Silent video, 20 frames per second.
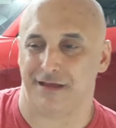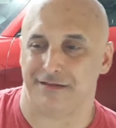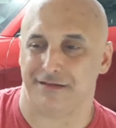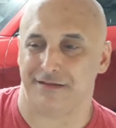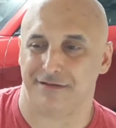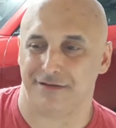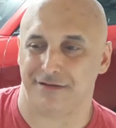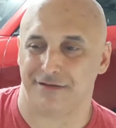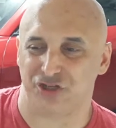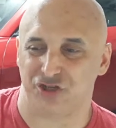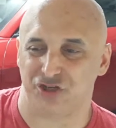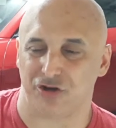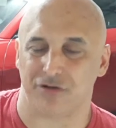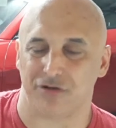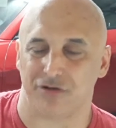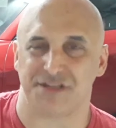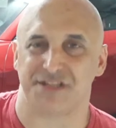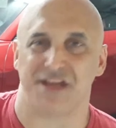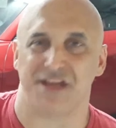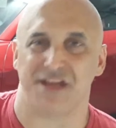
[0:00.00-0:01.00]
a sure
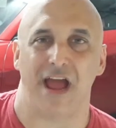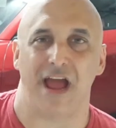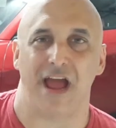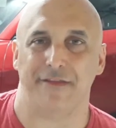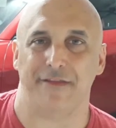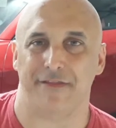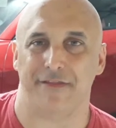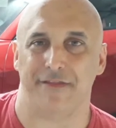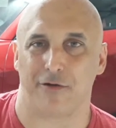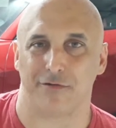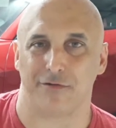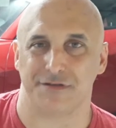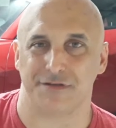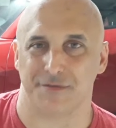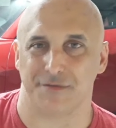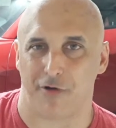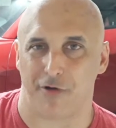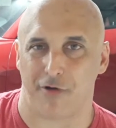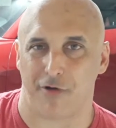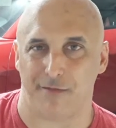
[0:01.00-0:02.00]
sign that there was a
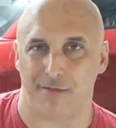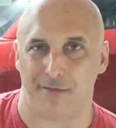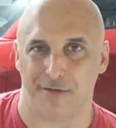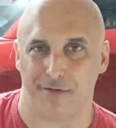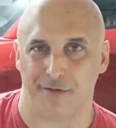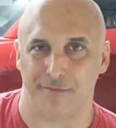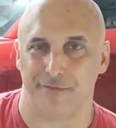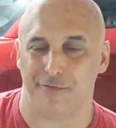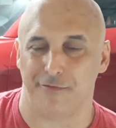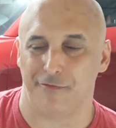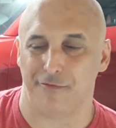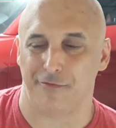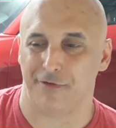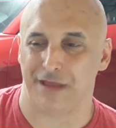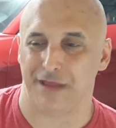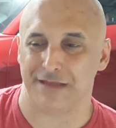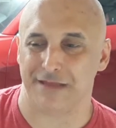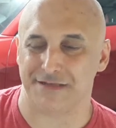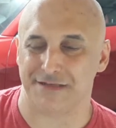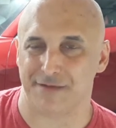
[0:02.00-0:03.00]
problem
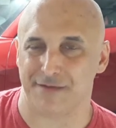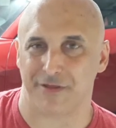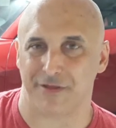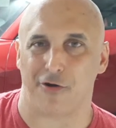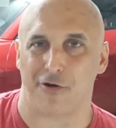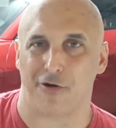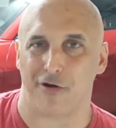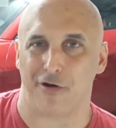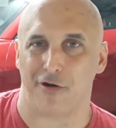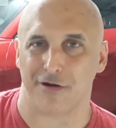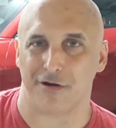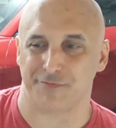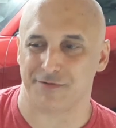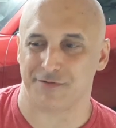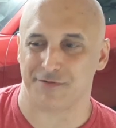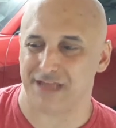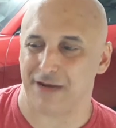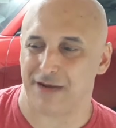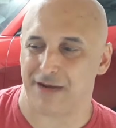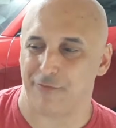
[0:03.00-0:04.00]
in some of the cars
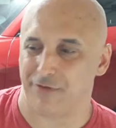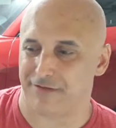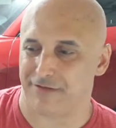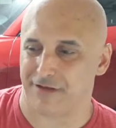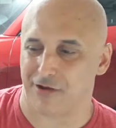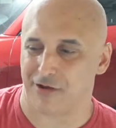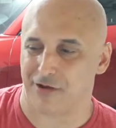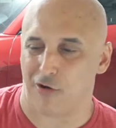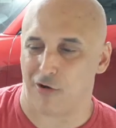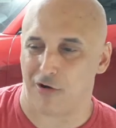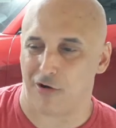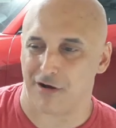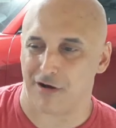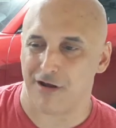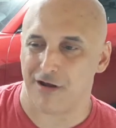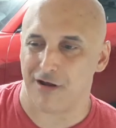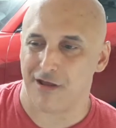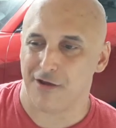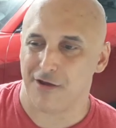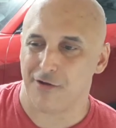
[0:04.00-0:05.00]
was that the
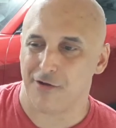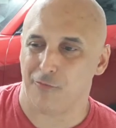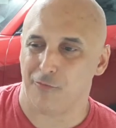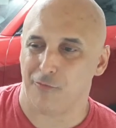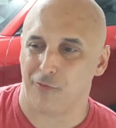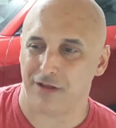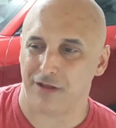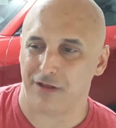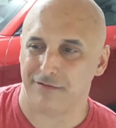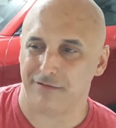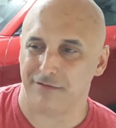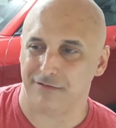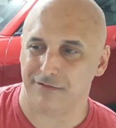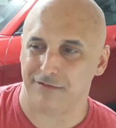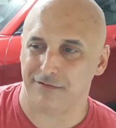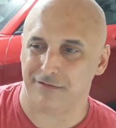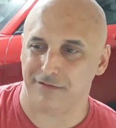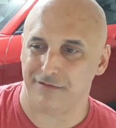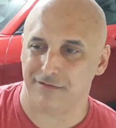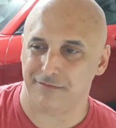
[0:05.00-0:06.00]
car would
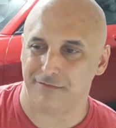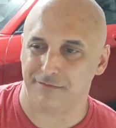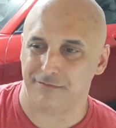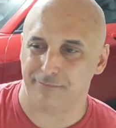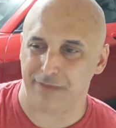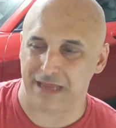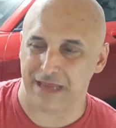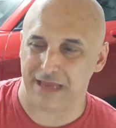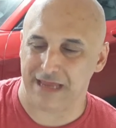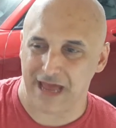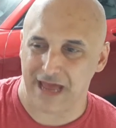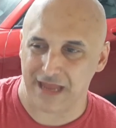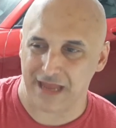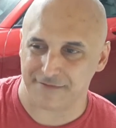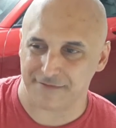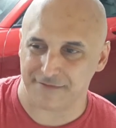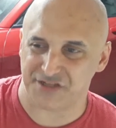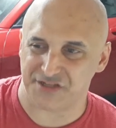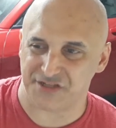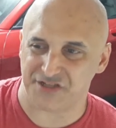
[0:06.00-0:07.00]
be kind
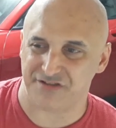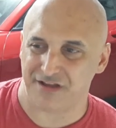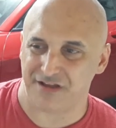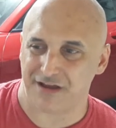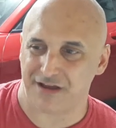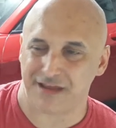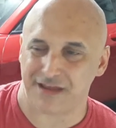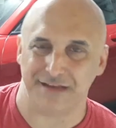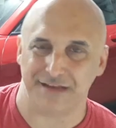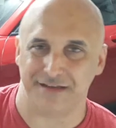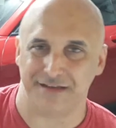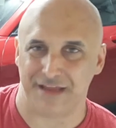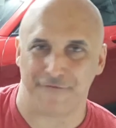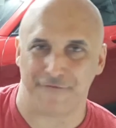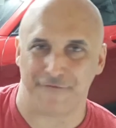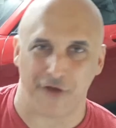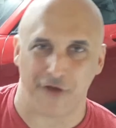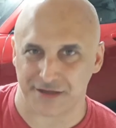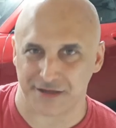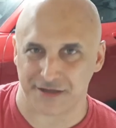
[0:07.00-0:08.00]
of stuck in
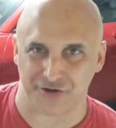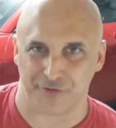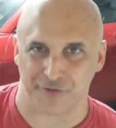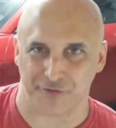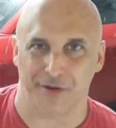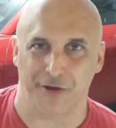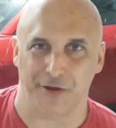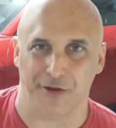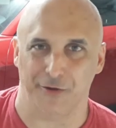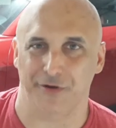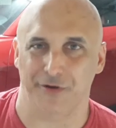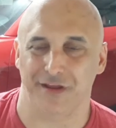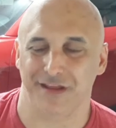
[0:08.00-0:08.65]
defroster mode.